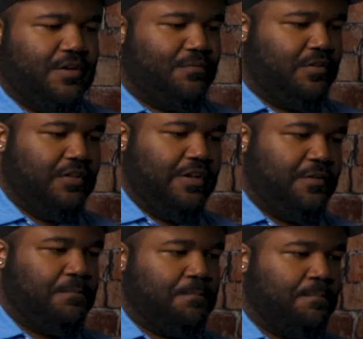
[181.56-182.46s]
I really like it.
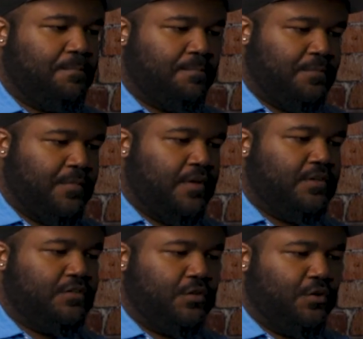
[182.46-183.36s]

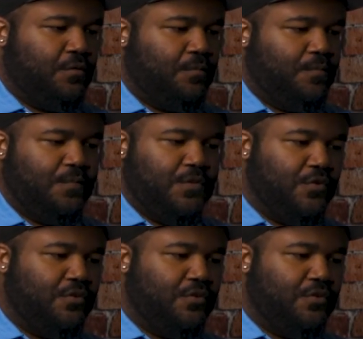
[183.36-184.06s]
So you go